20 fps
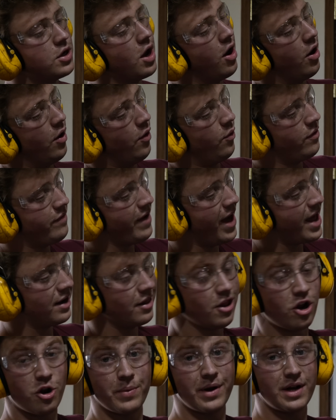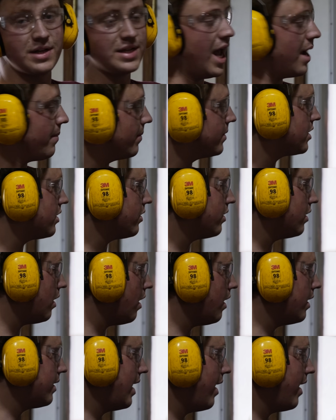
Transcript: So we've added a little bit of tang material.